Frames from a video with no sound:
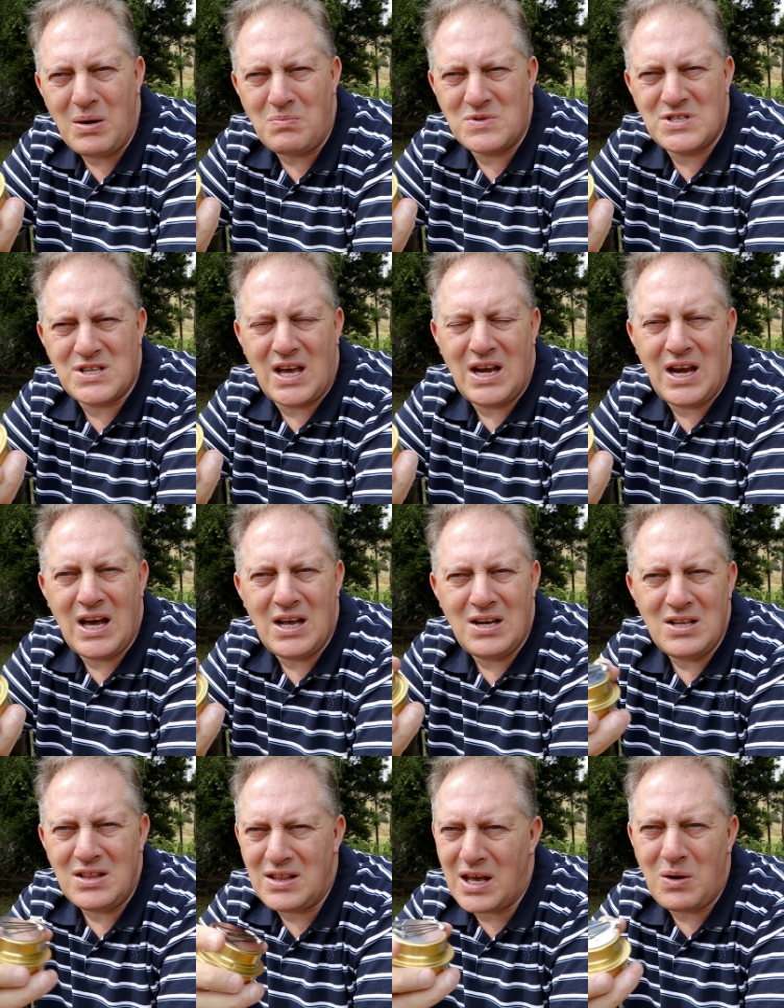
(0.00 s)
St
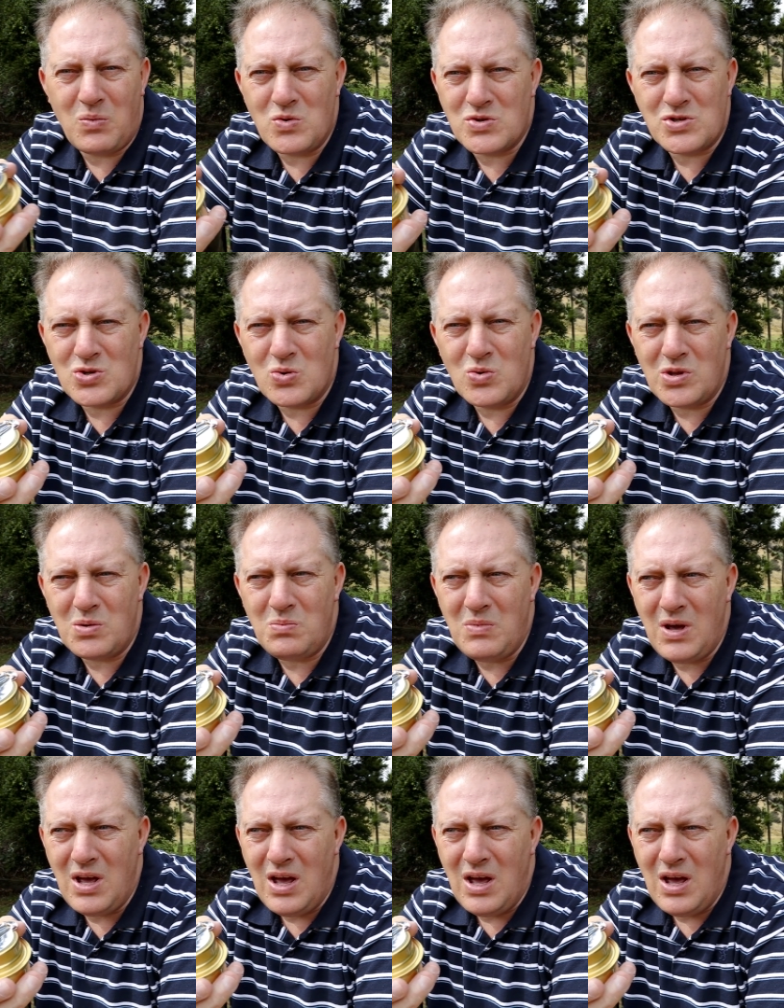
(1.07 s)
Arnaud, they will store them.